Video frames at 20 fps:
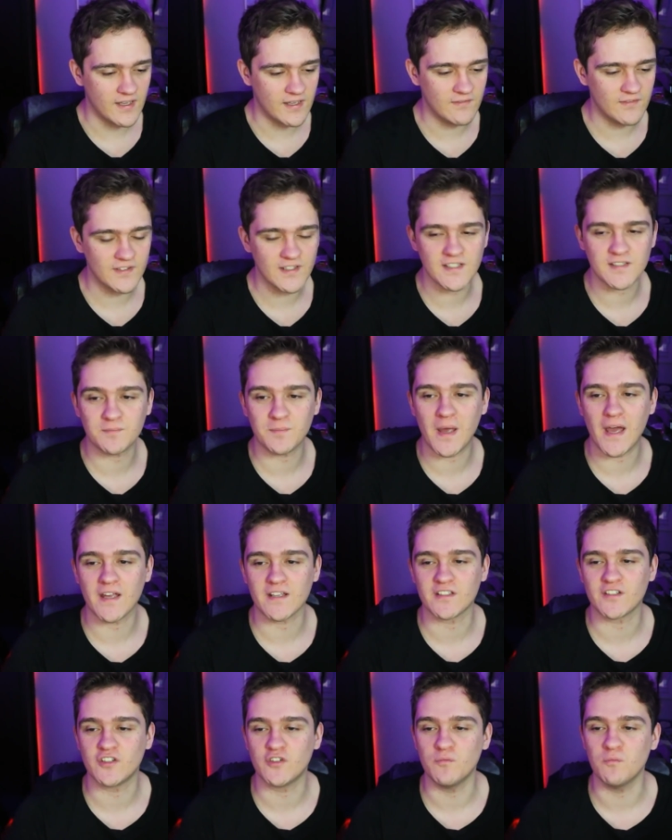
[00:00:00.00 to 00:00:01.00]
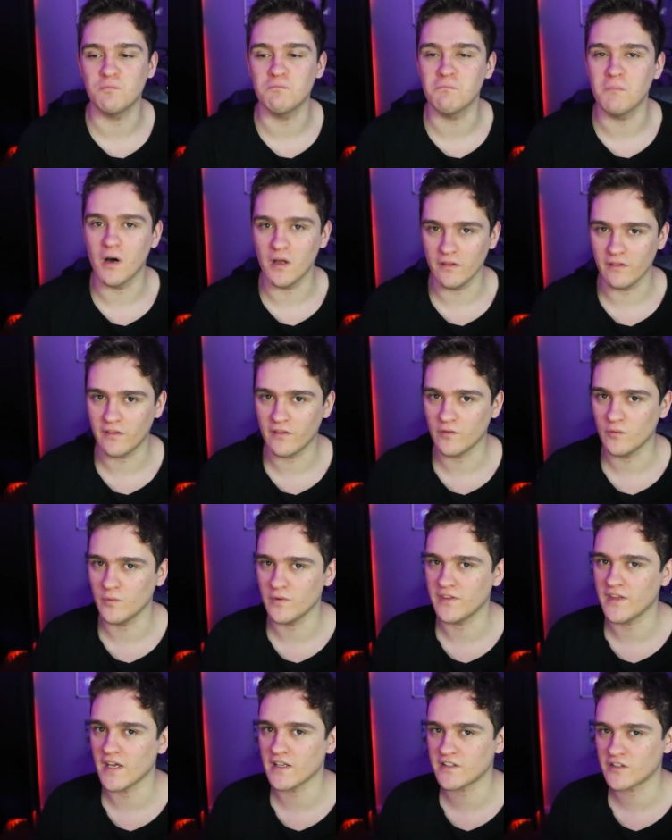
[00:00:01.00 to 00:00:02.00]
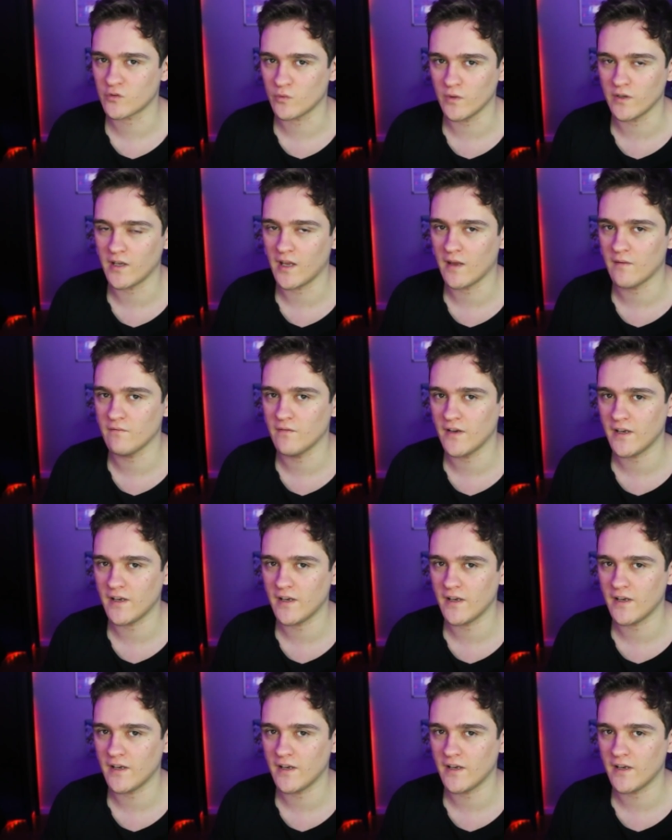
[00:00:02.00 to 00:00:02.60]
even this past month with that Squid Game